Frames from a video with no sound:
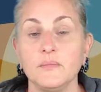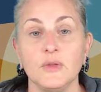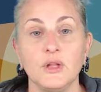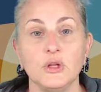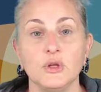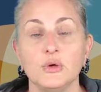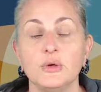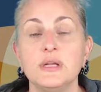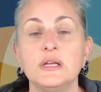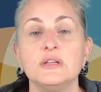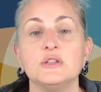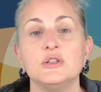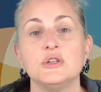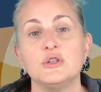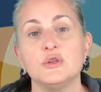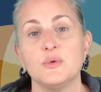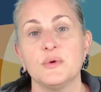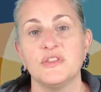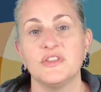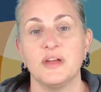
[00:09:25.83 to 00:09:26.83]
You need to
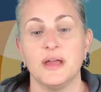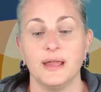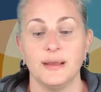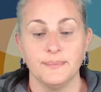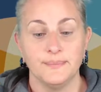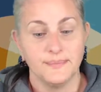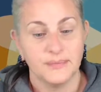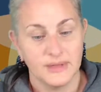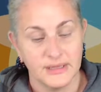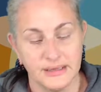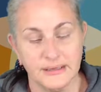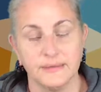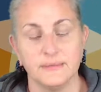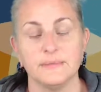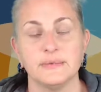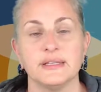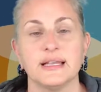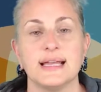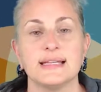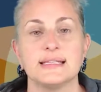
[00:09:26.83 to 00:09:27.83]
do a thing.
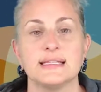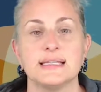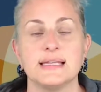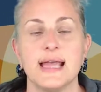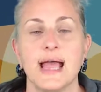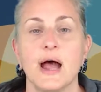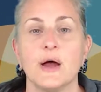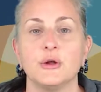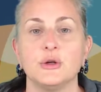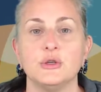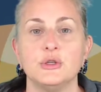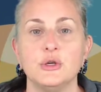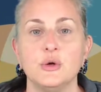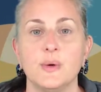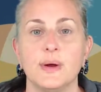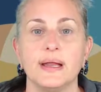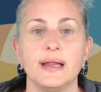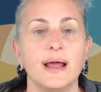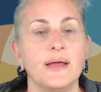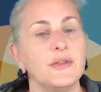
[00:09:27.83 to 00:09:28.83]
Let's see how you do
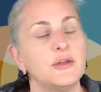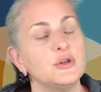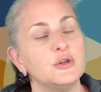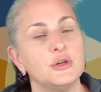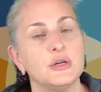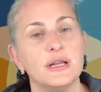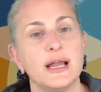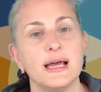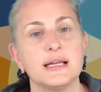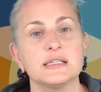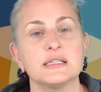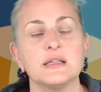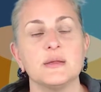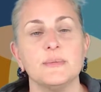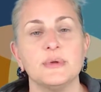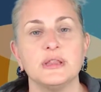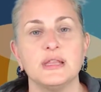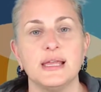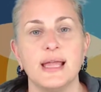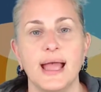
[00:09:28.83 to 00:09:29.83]
it. And then you can ask them
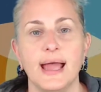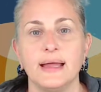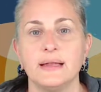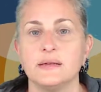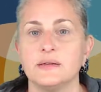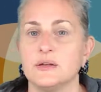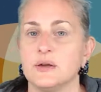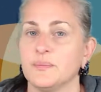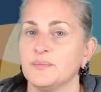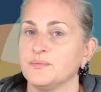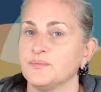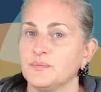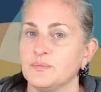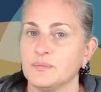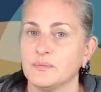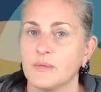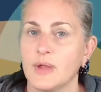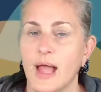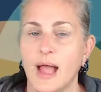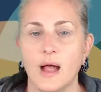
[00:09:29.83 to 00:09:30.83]
at the end,
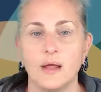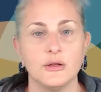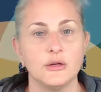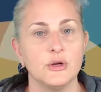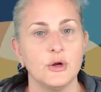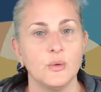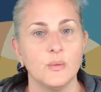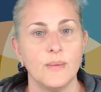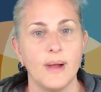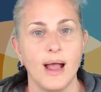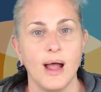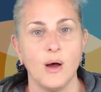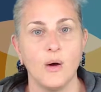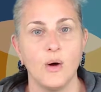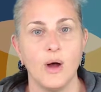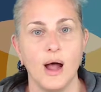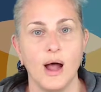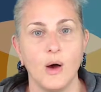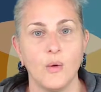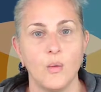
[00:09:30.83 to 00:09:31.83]

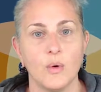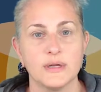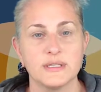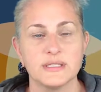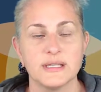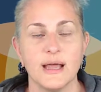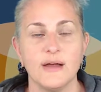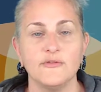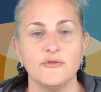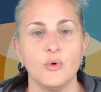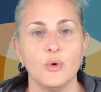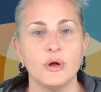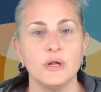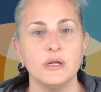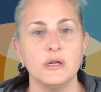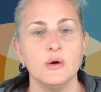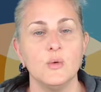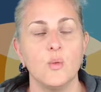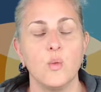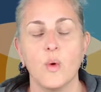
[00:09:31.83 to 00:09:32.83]
how was that for
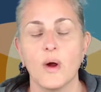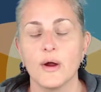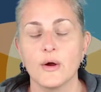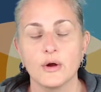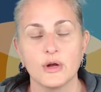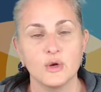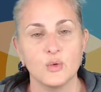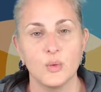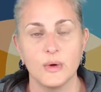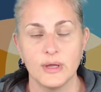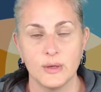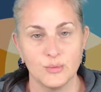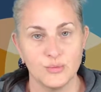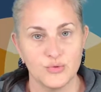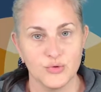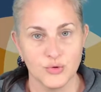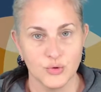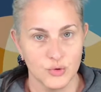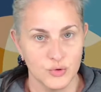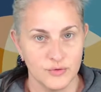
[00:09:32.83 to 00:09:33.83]
you? Where could we
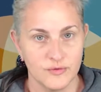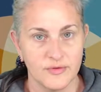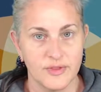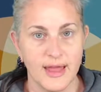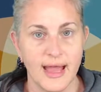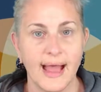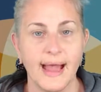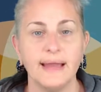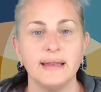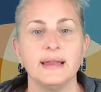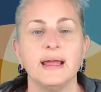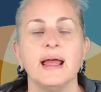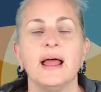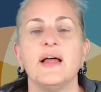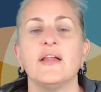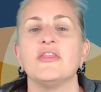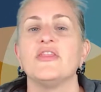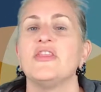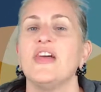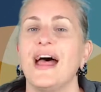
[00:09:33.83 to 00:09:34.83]
improve that?
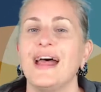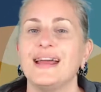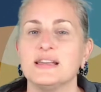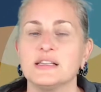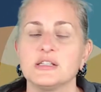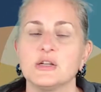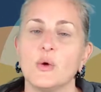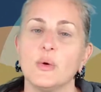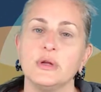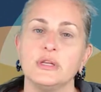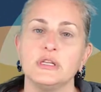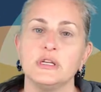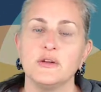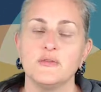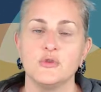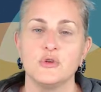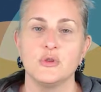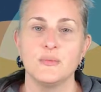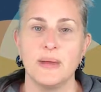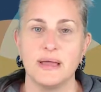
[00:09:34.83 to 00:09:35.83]
That is going to give
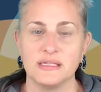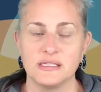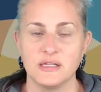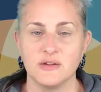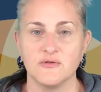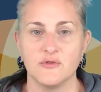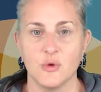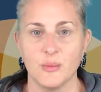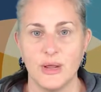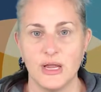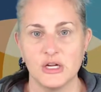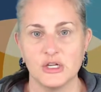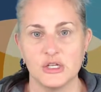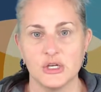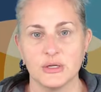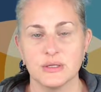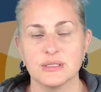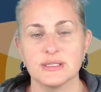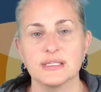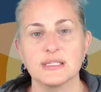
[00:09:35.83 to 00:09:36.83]
you the best
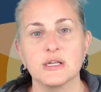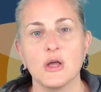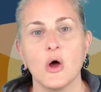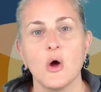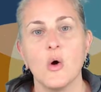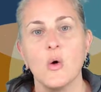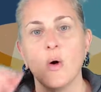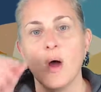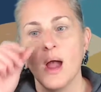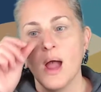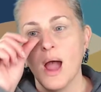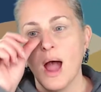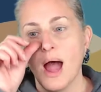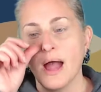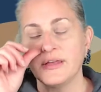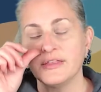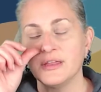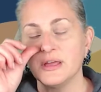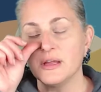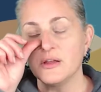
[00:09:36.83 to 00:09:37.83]
information. So
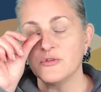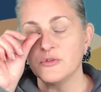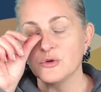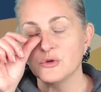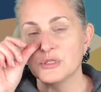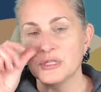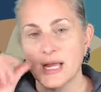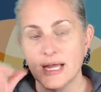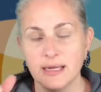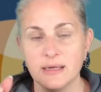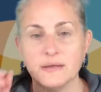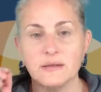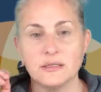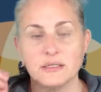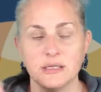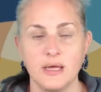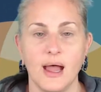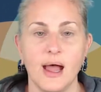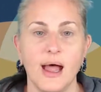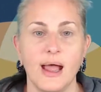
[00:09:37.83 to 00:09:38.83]
I think if you're taking the
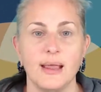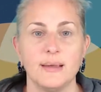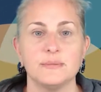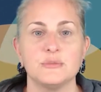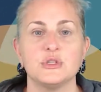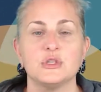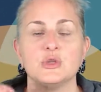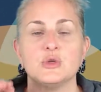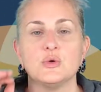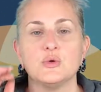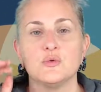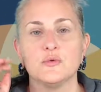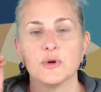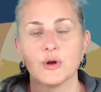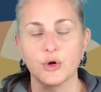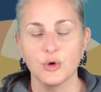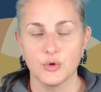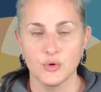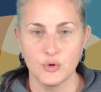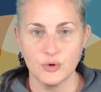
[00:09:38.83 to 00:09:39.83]
time to
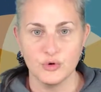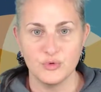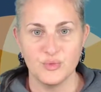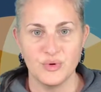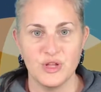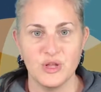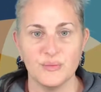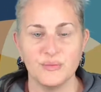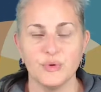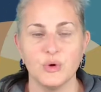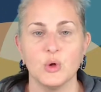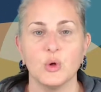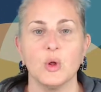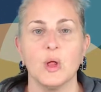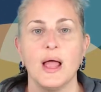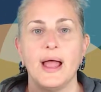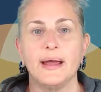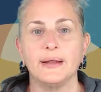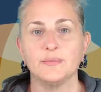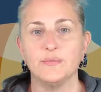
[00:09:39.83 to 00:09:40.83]
recruit people
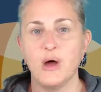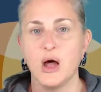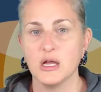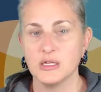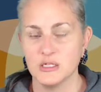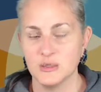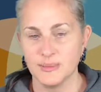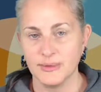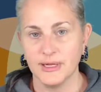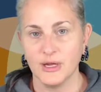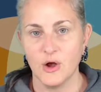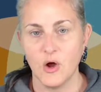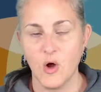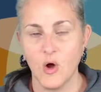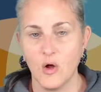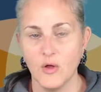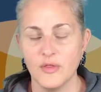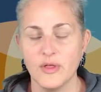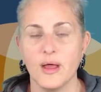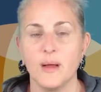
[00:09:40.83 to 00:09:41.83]
and possibly
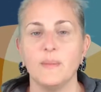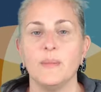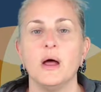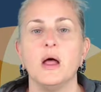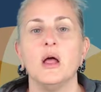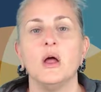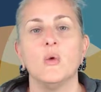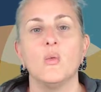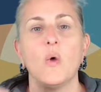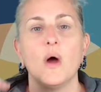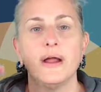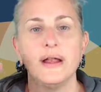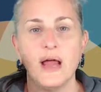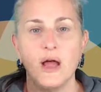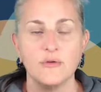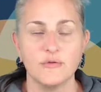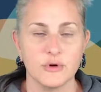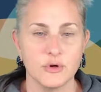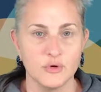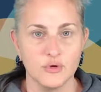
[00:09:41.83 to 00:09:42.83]
call them, why
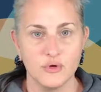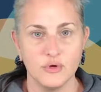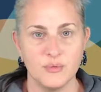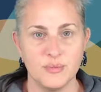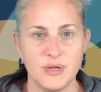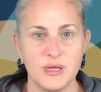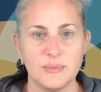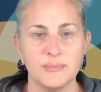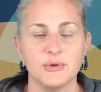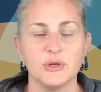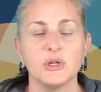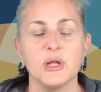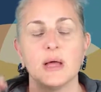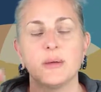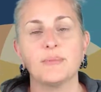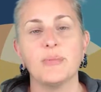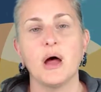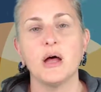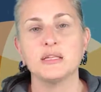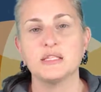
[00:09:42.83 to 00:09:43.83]
not recruit people
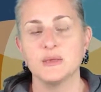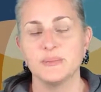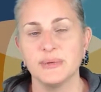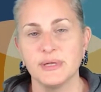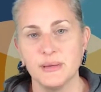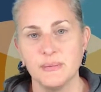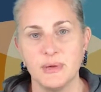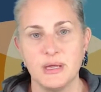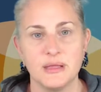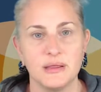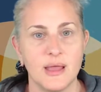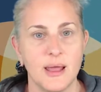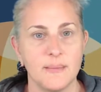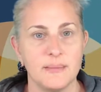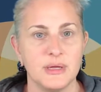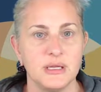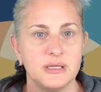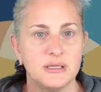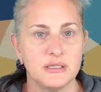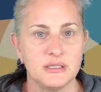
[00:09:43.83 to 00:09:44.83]
and possibly meet them
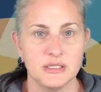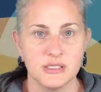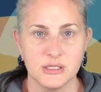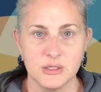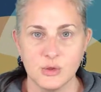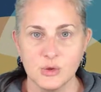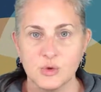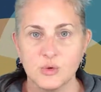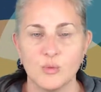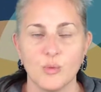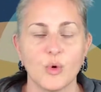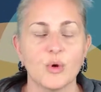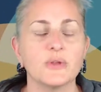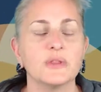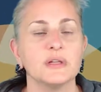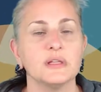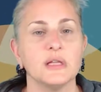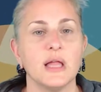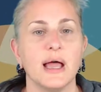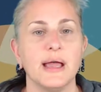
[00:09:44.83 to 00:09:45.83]
in Zoom or
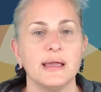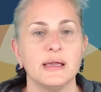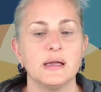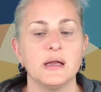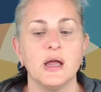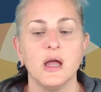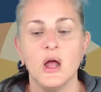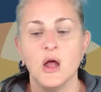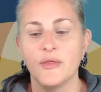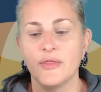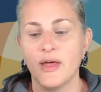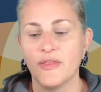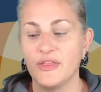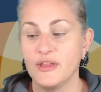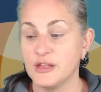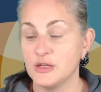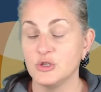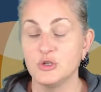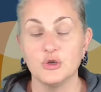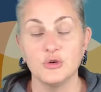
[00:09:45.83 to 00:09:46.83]
the like that they
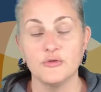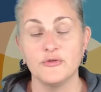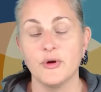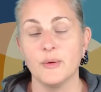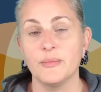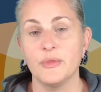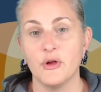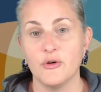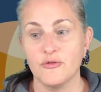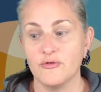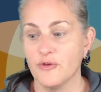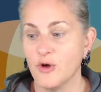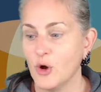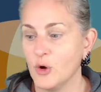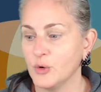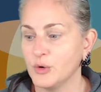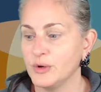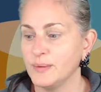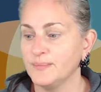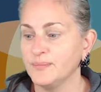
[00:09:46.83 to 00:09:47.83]
can do from their
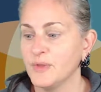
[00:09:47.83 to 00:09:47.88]
phone,